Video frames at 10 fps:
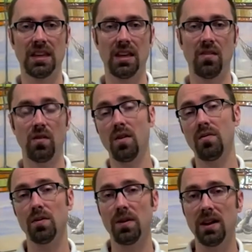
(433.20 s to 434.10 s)
If you've
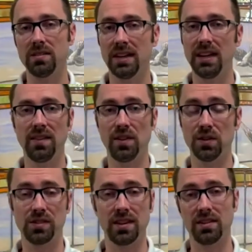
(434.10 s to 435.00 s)
ever felt any of
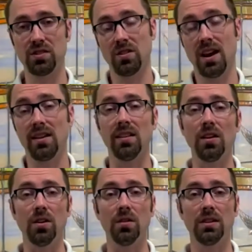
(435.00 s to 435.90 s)
those things, you're not
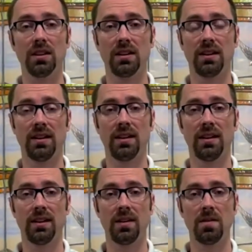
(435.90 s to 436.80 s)
alone.
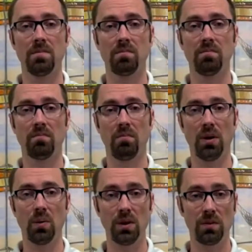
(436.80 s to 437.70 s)

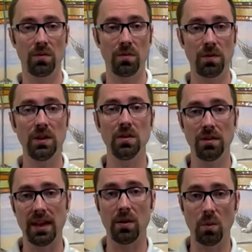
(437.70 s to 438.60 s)
But we feel
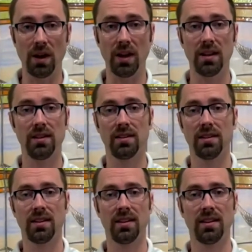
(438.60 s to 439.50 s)
that way
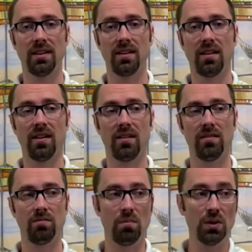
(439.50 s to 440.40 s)

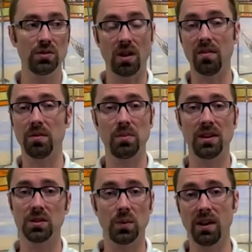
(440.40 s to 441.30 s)
most often
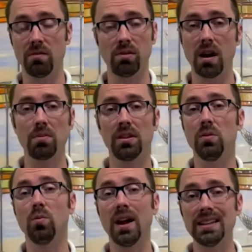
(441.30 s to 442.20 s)
because we aren't properly
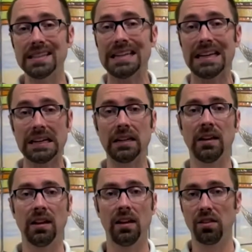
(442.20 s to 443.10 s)
resting
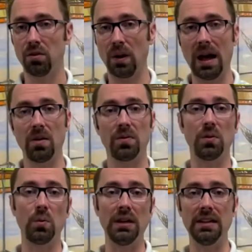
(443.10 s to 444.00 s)
throughout the
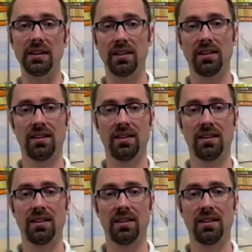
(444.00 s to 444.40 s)
week